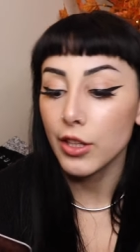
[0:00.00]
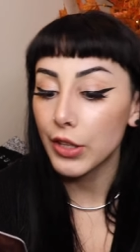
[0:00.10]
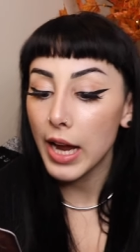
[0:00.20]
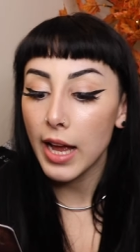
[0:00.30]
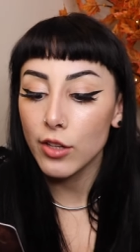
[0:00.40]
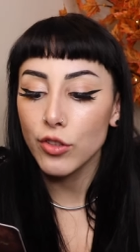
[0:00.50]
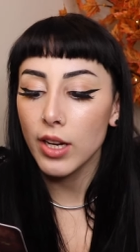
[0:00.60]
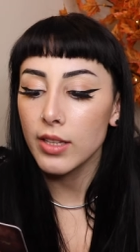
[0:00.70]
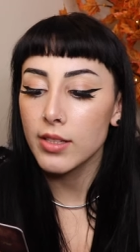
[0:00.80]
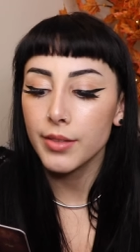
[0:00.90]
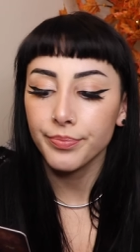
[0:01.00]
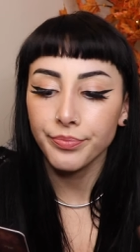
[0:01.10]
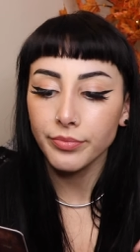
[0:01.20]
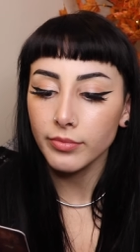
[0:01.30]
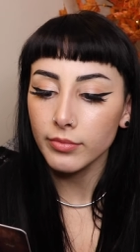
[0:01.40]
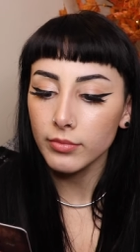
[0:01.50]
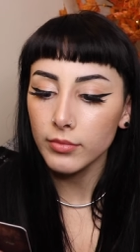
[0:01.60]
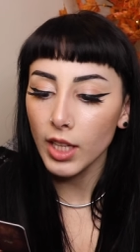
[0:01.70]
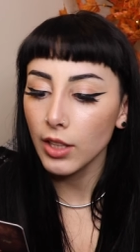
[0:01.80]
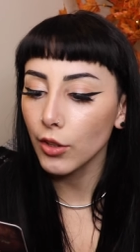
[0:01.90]
their address,
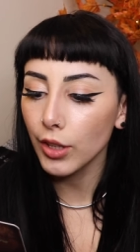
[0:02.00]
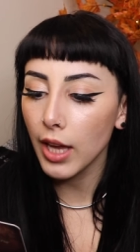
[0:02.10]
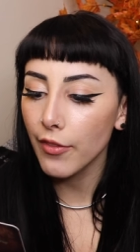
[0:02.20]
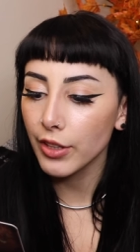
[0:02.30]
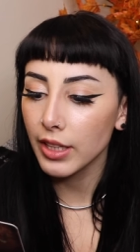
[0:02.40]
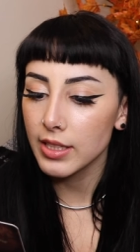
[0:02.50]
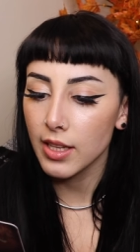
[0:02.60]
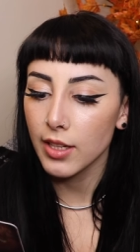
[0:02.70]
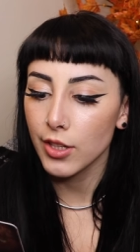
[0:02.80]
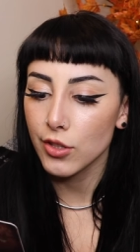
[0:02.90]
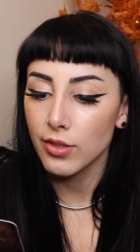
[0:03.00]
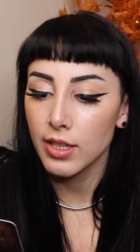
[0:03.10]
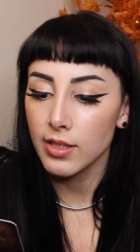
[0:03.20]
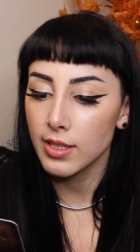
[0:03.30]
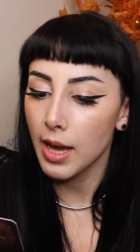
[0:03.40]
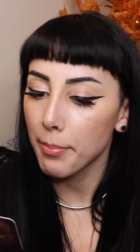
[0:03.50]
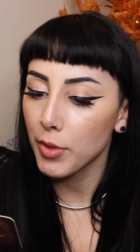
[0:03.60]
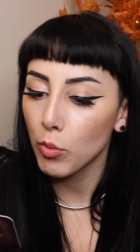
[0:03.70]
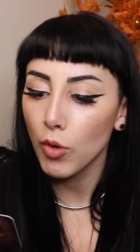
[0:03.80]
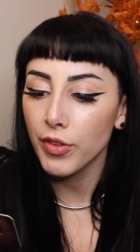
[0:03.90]
literally everything is on here. So it says, yeah,
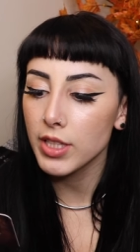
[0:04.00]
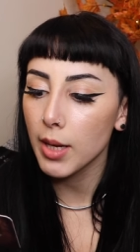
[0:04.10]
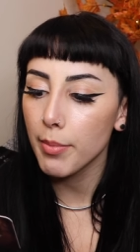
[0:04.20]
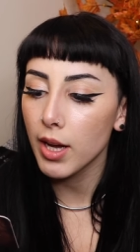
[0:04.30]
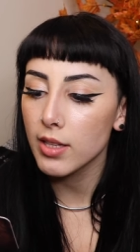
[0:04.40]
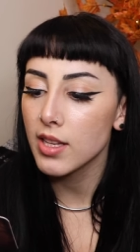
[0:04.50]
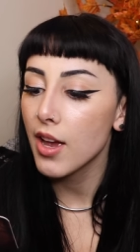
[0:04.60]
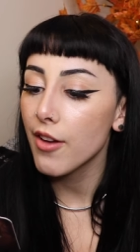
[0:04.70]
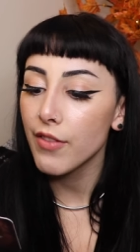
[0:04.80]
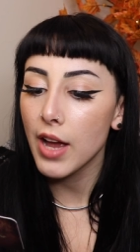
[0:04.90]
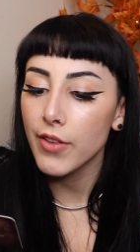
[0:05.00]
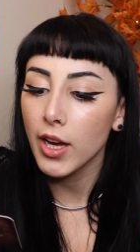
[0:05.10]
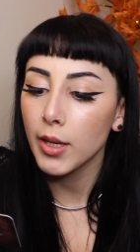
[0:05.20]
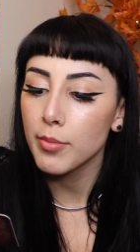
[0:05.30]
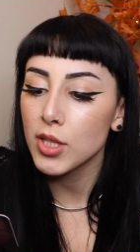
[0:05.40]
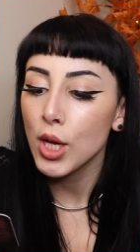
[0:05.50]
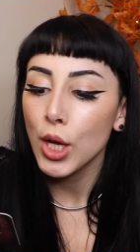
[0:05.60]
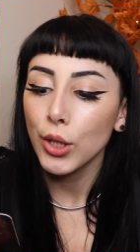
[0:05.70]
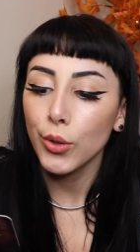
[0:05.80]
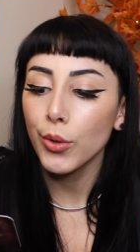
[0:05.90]
the Wolf and Thyme box, five items,
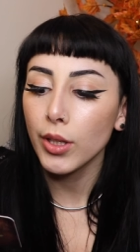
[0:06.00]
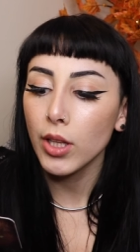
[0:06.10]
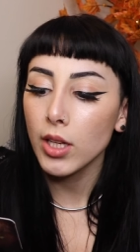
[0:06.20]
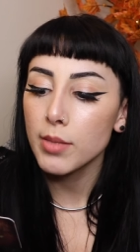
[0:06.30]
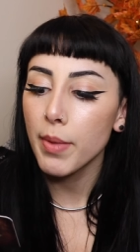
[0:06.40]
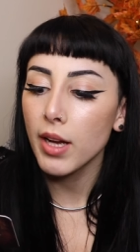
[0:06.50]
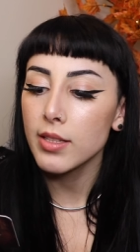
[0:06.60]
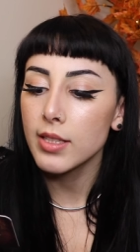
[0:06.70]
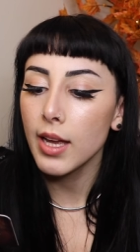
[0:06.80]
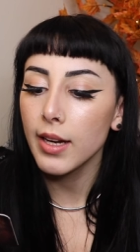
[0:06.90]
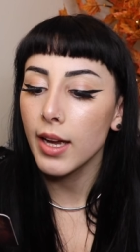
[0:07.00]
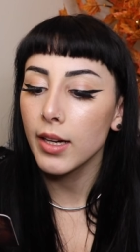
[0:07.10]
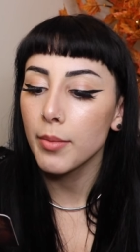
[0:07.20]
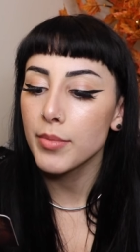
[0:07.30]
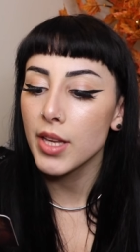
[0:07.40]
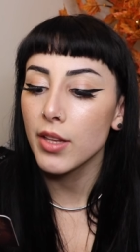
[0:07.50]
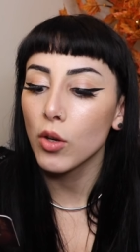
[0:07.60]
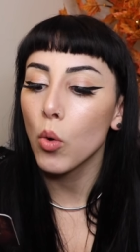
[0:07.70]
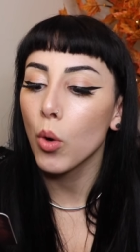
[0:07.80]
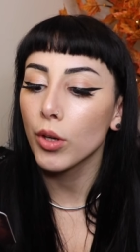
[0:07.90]
Luna Lux box 10 items, and then
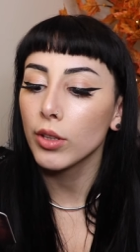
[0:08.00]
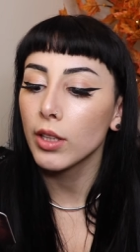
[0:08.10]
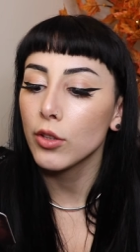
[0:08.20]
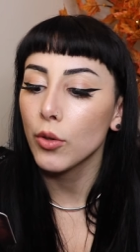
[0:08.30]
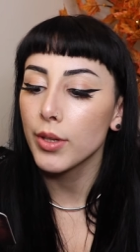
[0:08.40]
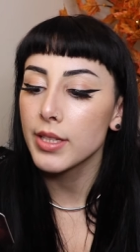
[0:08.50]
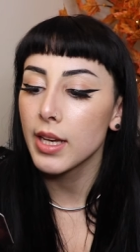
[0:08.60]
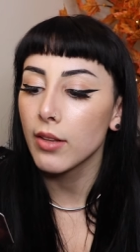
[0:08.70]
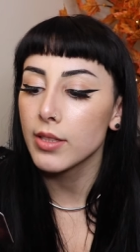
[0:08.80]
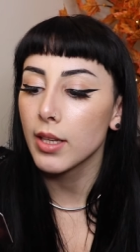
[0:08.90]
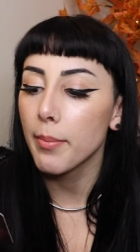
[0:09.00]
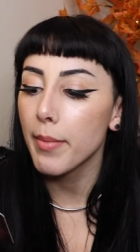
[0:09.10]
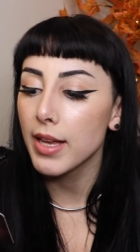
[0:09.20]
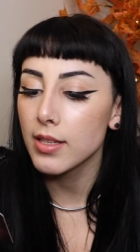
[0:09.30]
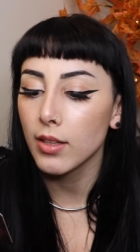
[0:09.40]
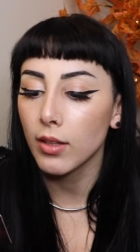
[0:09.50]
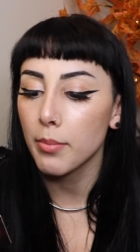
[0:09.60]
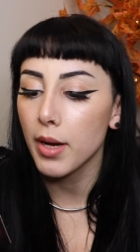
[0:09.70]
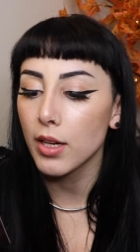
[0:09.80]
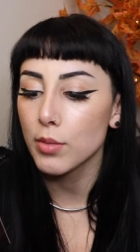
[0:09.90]
quarterly Norse Celtic masculine
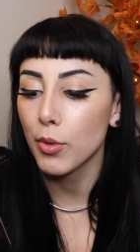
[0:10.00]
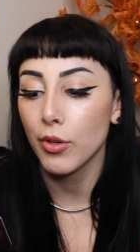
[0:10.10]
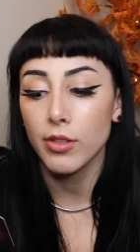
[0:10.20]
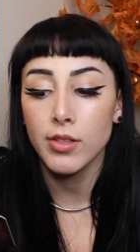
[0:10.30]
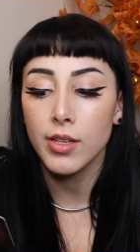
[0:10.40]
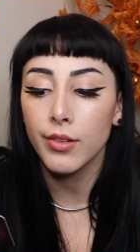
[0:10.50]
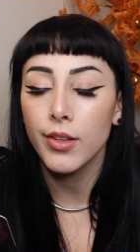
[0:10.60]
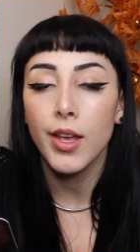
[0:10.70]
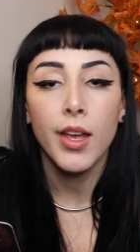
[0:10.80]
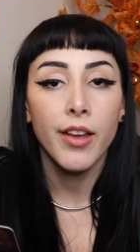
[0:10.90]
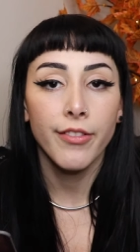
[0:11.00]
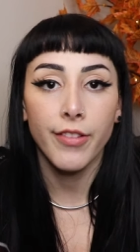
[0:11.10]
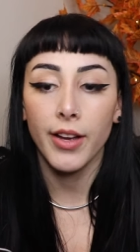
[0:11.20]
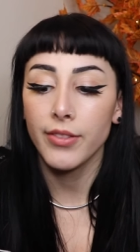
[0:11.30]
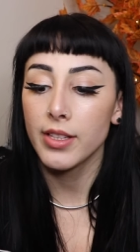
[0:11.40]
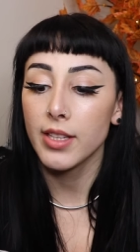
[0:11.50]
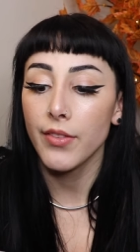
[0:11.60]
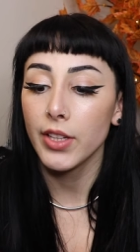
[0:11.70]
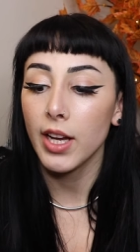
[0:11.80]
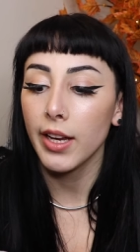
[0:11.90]
box Bone and Steel, five to
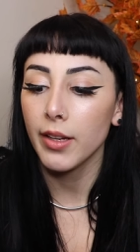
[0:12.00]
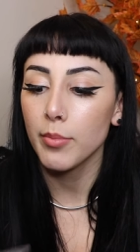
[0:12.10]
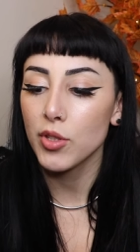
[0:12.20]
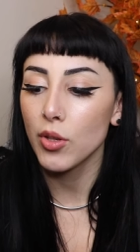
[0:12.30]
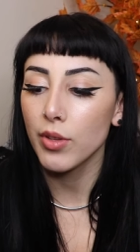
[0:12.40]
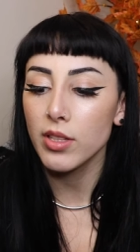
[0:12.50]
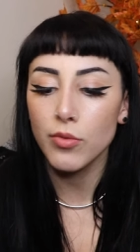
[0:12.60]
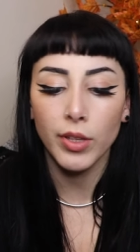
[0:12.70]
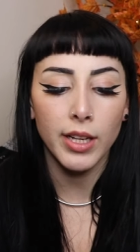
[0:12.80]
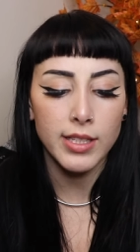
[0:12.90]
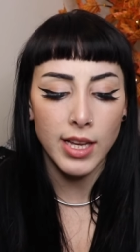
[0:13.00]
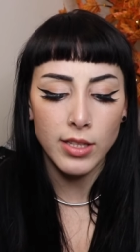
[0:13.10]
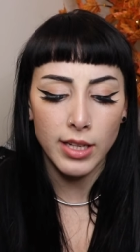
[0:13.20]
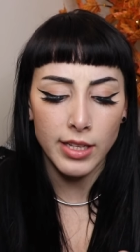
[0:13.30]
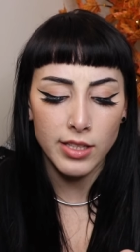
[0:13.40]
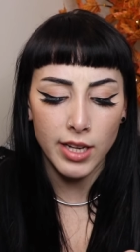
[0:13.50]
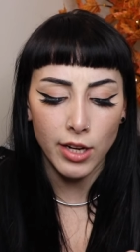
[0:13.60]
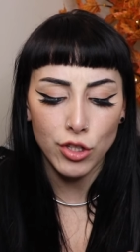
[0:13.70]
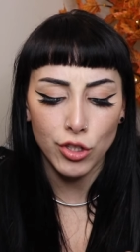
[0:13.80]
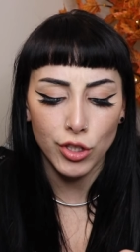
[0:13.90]
seven items. So this is really nice. It has a nice
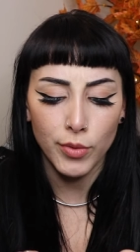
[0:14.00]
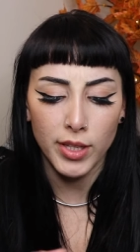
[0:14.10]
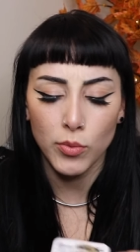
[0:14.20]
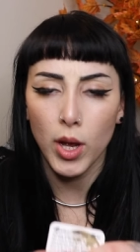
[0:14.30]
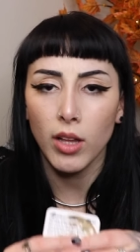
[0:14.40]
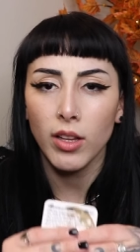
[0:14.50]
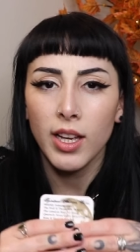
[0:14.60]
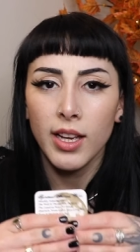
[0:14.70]
texture to it as well.